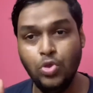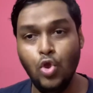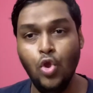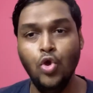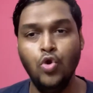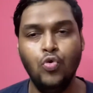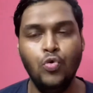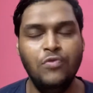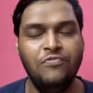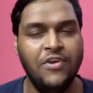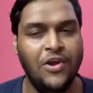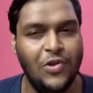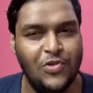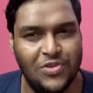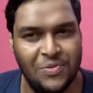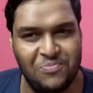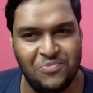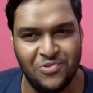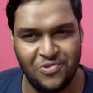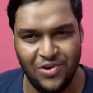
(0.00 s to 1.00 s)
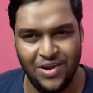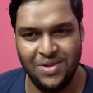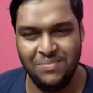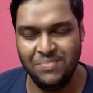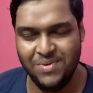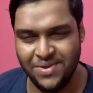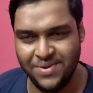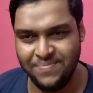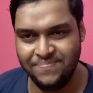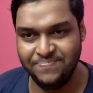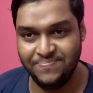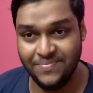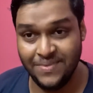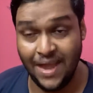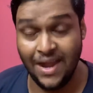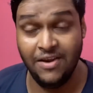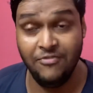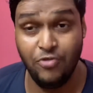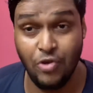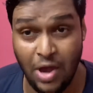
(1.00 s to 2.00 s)
don't forget to subscribe. And
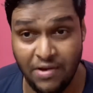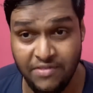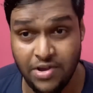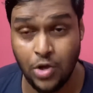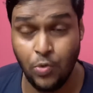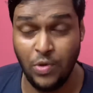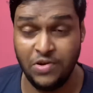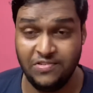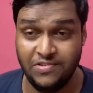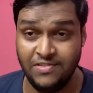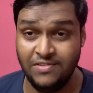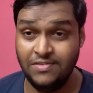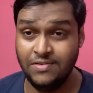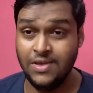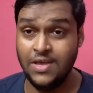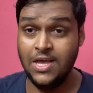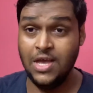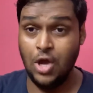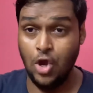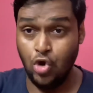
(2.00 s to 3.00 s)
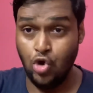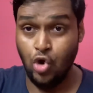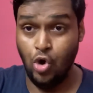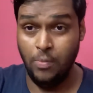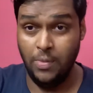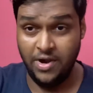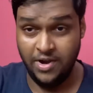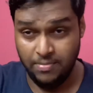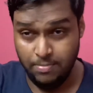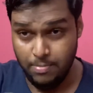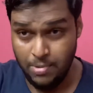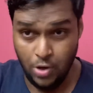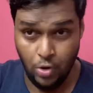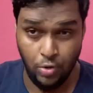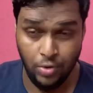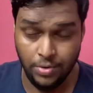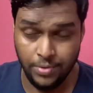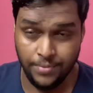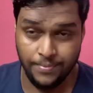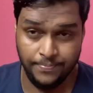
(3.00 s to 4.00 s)
if you have any questions, comment below
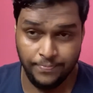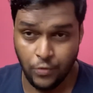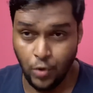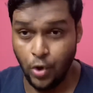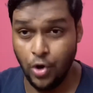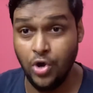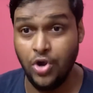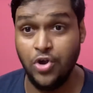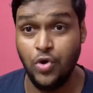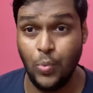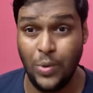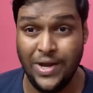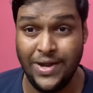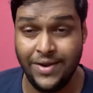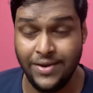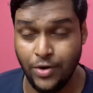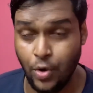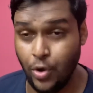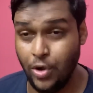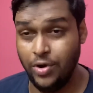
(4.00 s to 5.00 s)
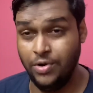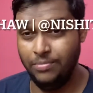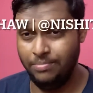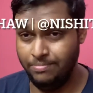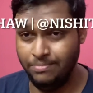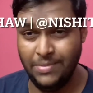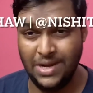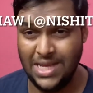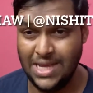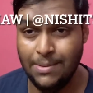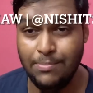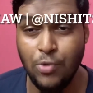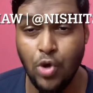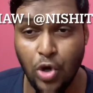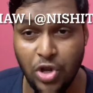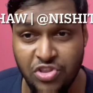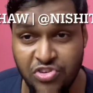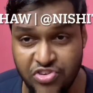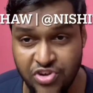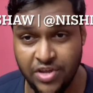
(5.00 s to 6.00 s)
or tweet or DM me on
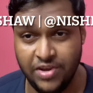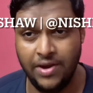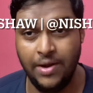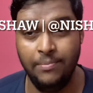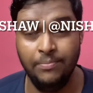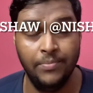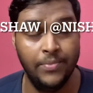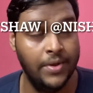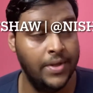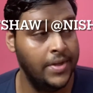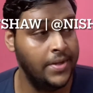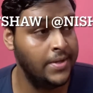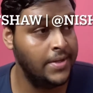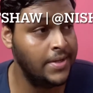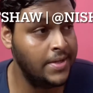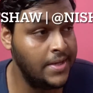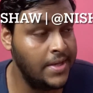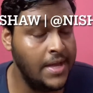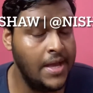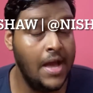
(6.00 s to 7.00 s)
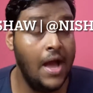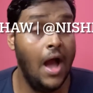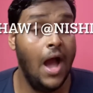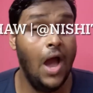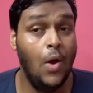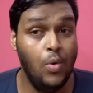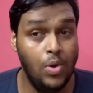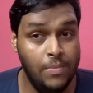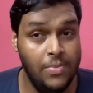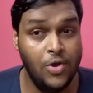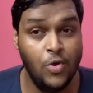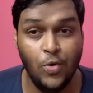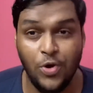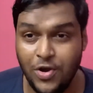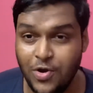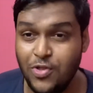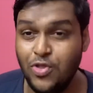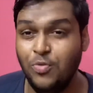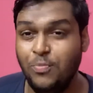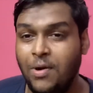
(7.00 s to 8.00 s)
Instagram. I will be going to
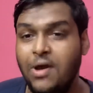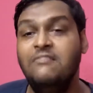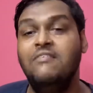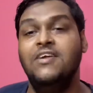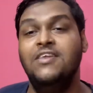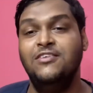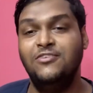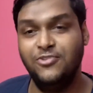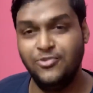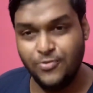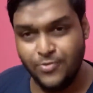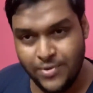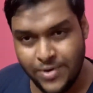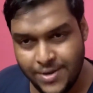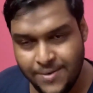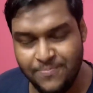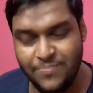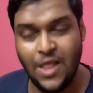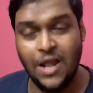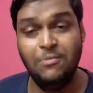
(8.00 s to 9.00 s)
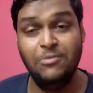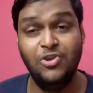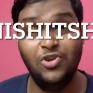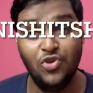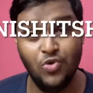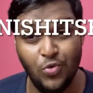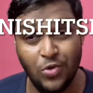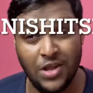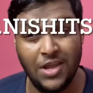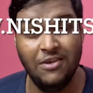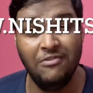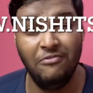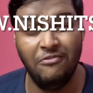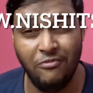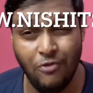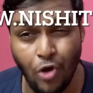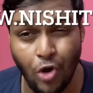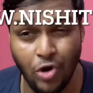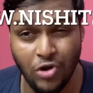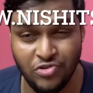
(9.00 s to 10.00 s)
Dubai very soon. I'll be shooting
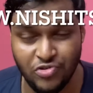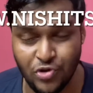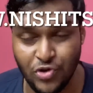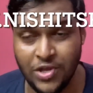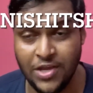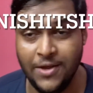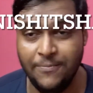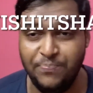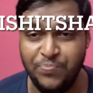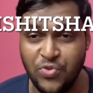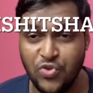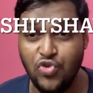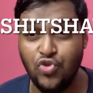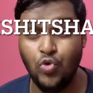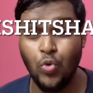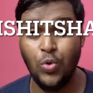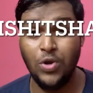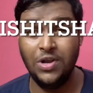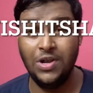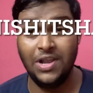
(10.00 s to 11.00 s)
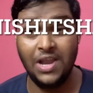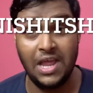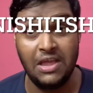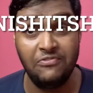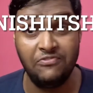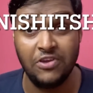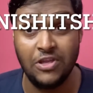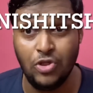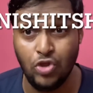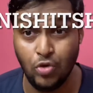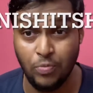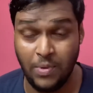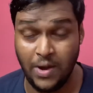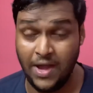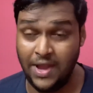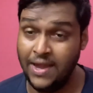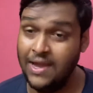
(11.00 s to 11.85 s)
vlogs, okay, student life in Dubai,